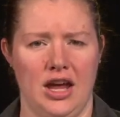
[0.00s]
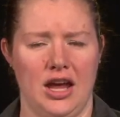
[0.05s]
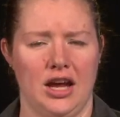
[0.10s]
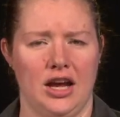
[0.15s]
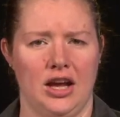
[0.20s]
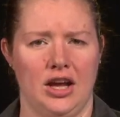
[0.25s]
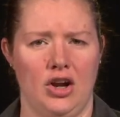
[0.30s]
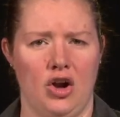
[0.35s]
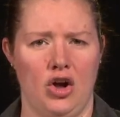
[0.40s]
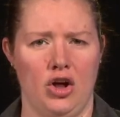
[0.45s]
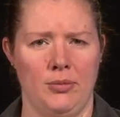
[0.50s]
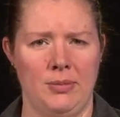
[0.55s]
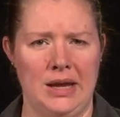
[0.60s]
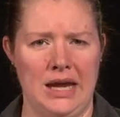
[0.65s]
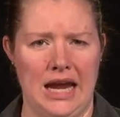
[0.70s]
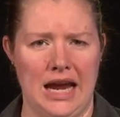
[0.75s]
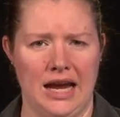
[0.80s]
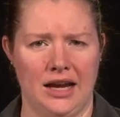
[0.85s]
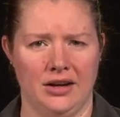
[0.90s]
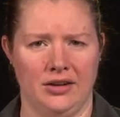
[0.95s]
can all be
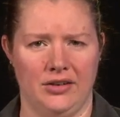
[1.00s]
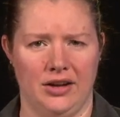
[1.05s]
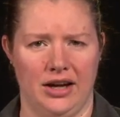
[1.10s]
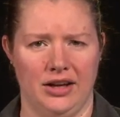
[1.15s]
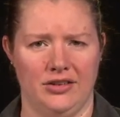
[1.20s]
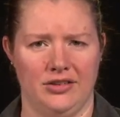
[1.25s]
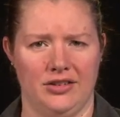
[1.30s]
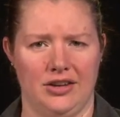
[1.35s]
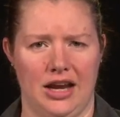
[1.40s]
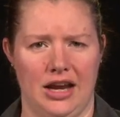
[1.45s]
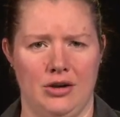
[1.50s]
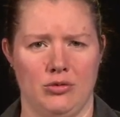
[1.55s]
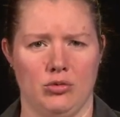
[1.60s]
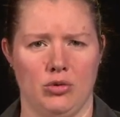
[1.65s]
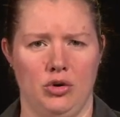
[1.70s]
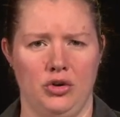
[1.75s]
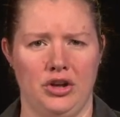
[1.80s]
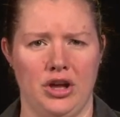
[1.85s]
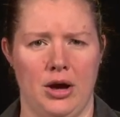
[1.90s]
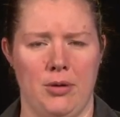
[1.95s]
analyzed and
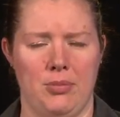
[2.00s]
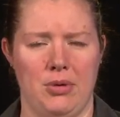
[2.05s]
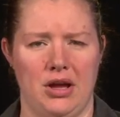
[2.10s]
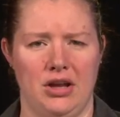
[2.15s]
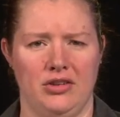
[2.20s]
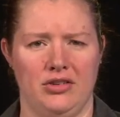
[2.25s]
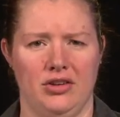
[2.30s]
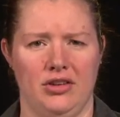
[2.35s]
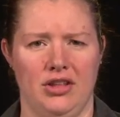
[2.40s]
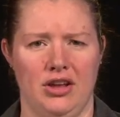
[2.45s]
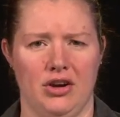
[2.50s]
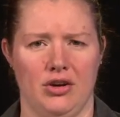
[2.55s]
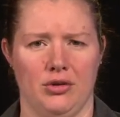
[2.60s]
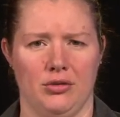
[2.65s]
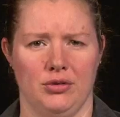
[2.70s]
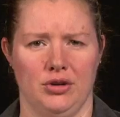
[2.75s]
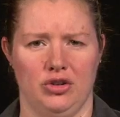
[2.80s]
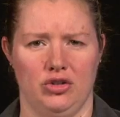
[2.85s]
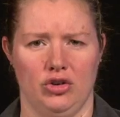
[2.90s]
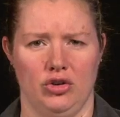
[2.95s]
rolled up into their
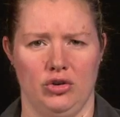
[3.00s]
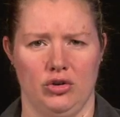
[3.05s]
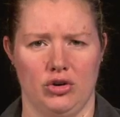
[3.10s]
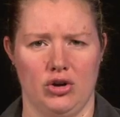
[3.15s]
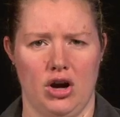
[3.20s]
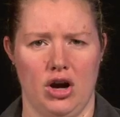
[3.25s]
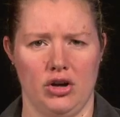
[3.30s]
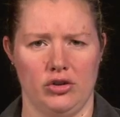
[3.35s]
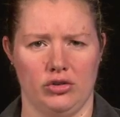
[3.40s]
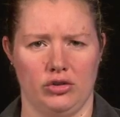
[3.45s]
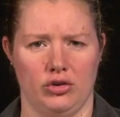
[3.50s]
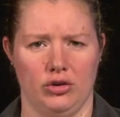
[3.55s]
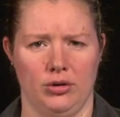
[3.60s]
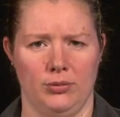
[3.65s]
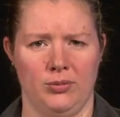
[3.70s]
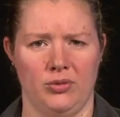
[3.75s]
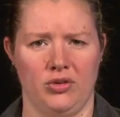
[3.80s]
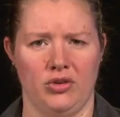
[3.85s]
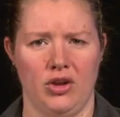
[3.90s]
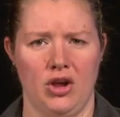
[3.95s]
original cost
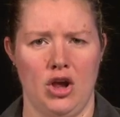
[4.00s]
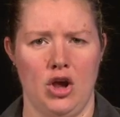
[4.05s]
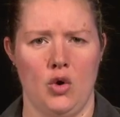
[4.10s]
groups